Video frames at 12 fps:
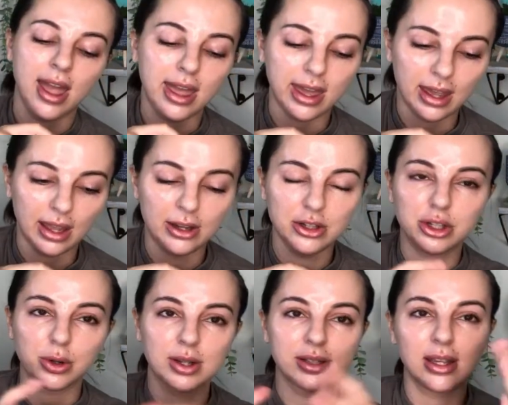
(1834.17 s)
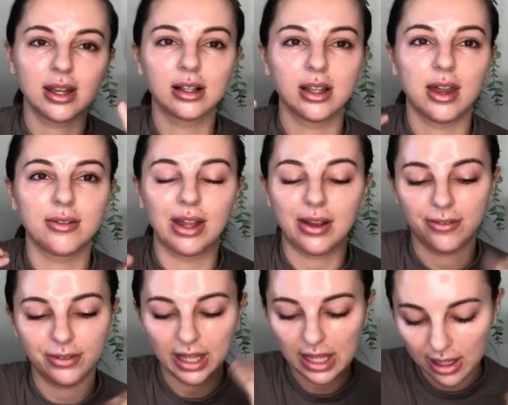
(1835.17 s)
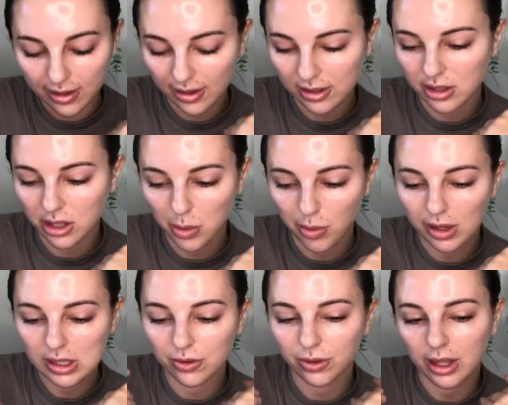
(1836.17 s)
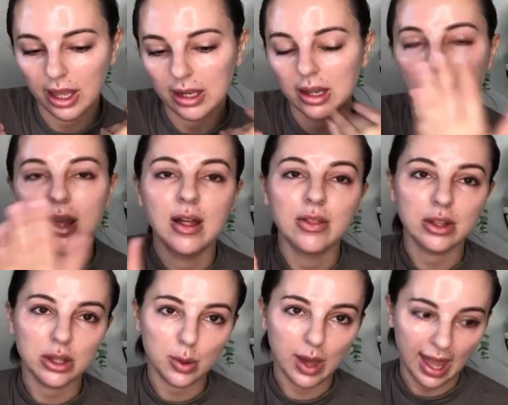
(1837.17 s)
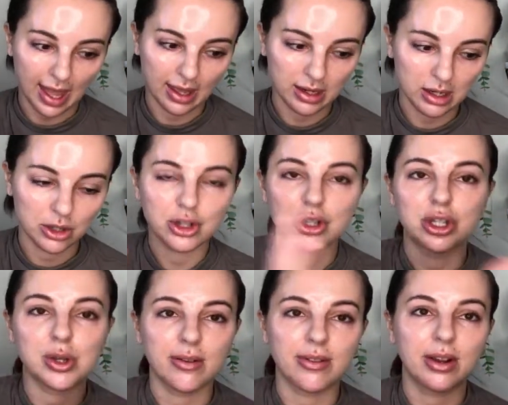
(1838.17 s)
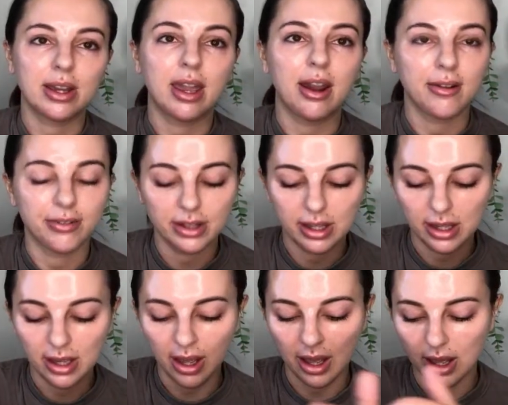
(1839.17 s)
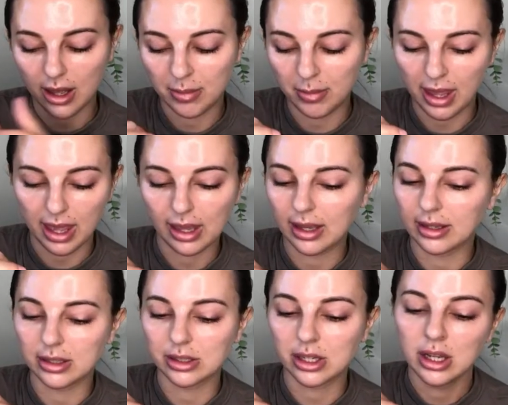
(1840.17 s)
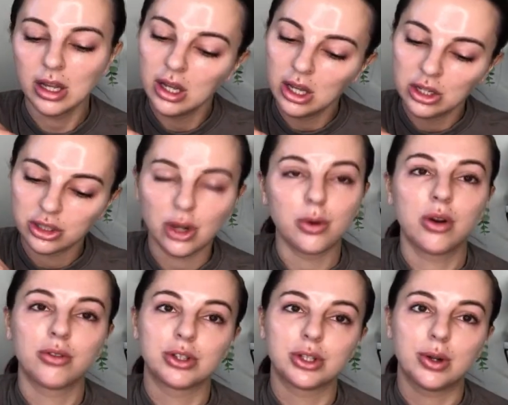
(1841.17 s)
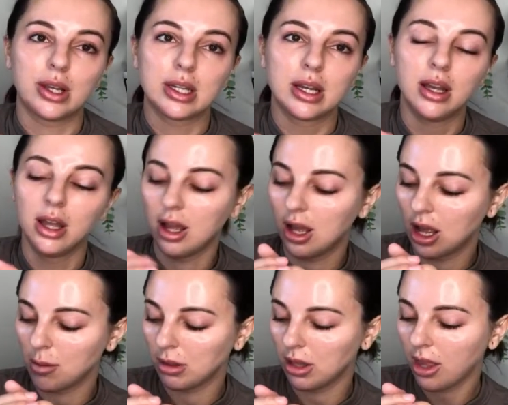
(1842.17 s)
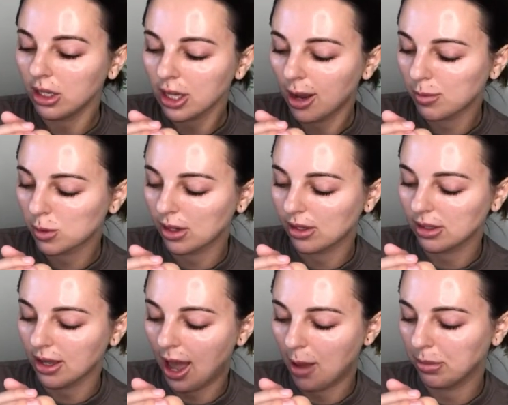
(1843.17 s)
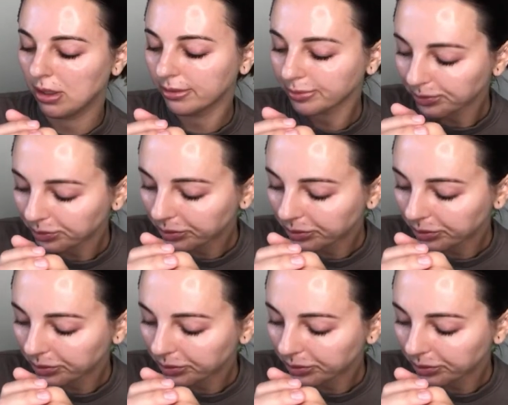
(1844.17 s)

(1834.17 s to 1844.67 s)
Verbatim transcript: and you're seeing a lot of like flakiness that you want to exfoliate, then you can. Just do it very carefully um, and don't overdo it. Um, a lot of times what I see happen